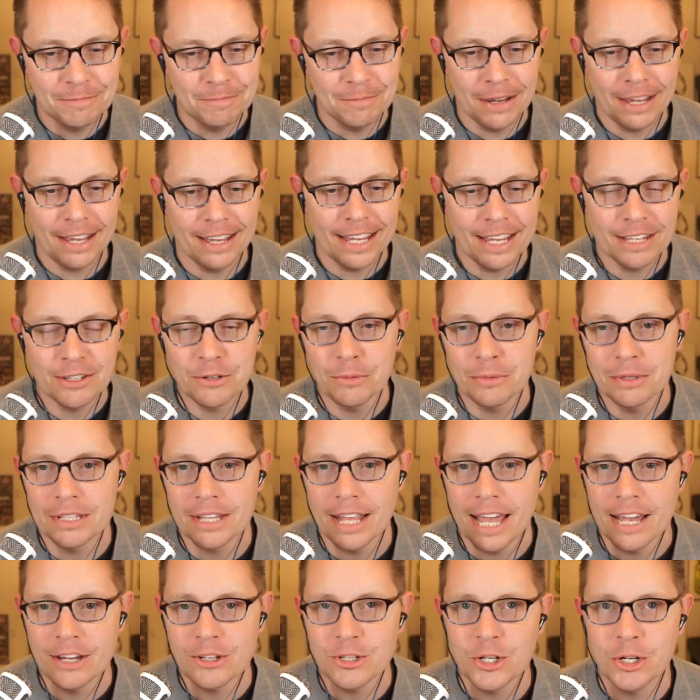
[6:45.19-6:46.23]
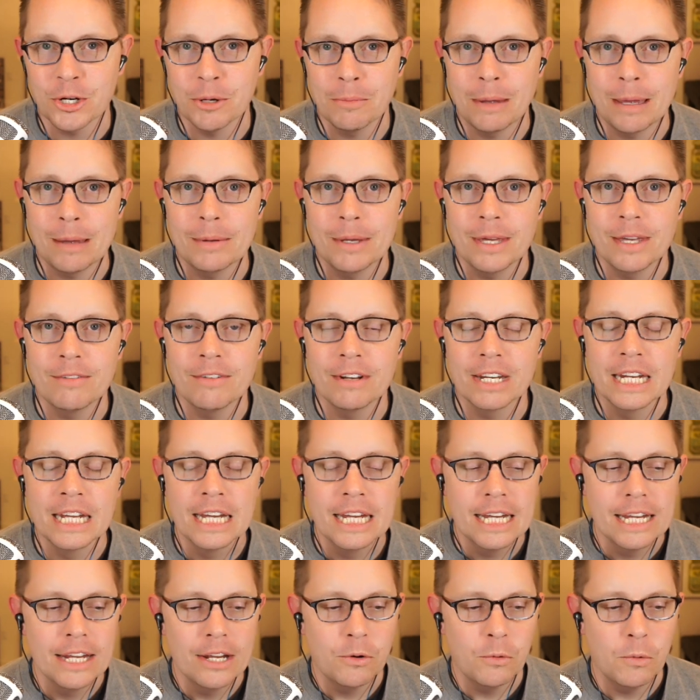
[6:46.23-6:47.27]
I guess it was last year, maybe even,
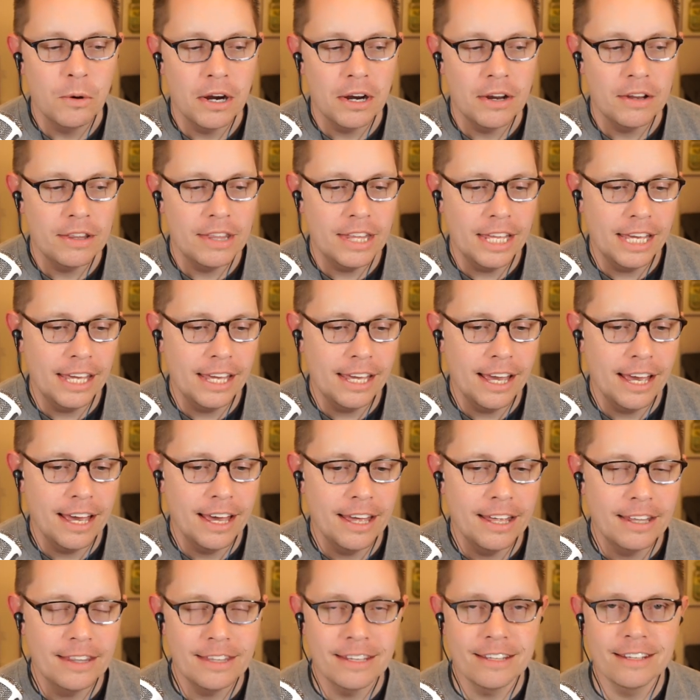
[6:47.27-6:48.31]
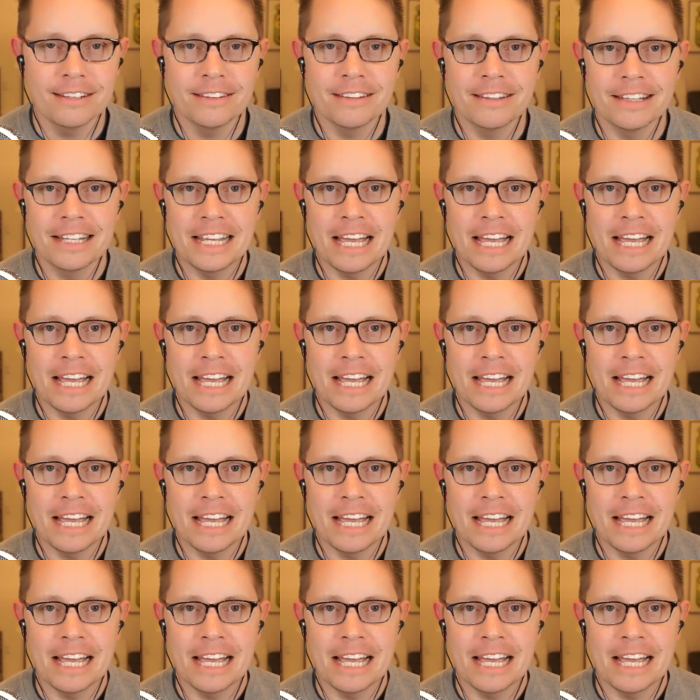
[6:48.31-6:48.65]
where the